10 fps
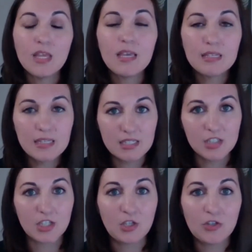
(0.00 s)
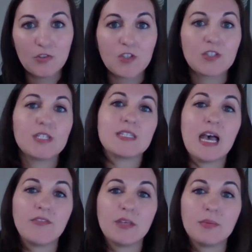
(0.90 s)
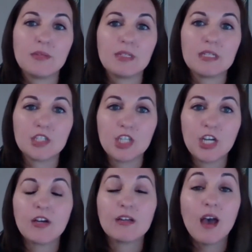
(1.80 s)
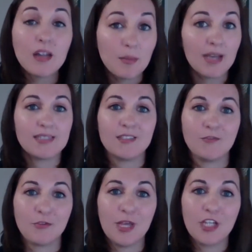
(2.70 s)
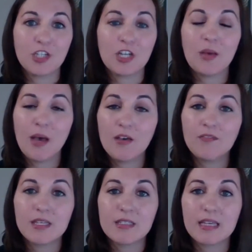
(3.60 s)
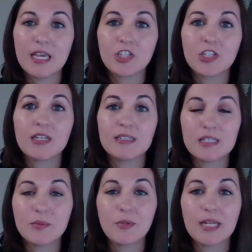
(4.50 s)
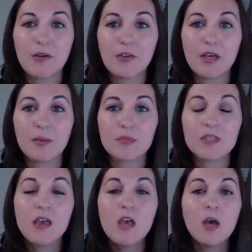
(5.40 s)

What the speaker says: In addition, universities have the ability to share anonymized information about investigation and discipline outcomes